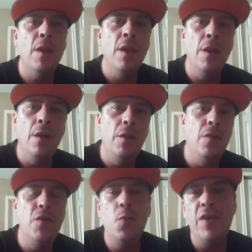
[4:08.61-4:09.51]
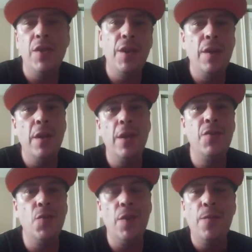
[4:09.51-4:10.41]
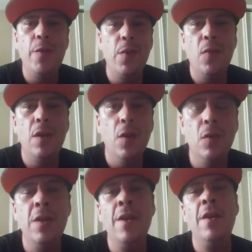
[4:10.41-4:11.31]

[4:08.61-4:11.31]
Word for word: And you're switching it into the federal clothes.